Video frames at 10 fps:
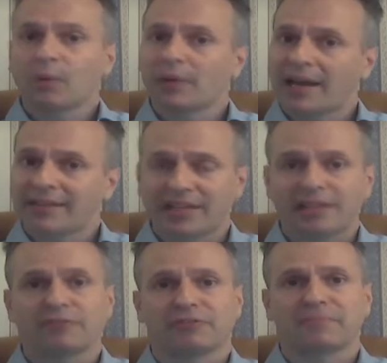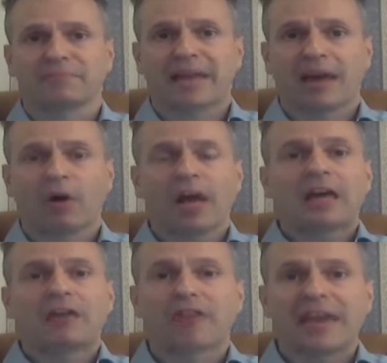Well, I tell you from now,
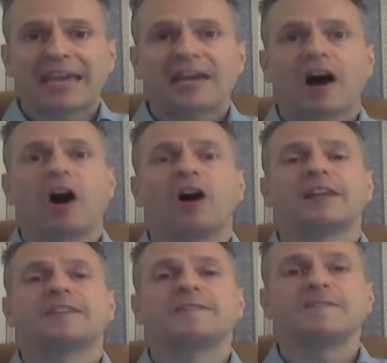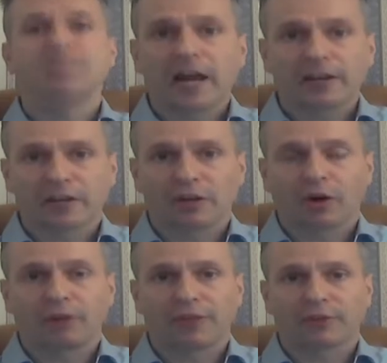they are none
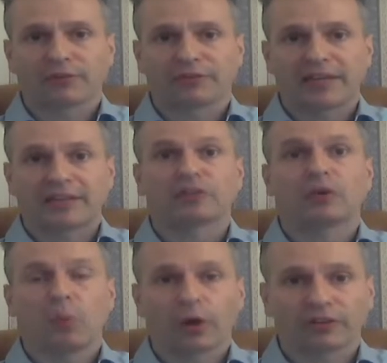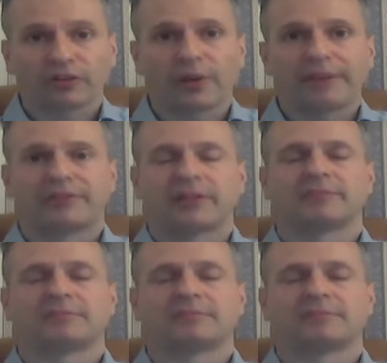of those things whatsoever.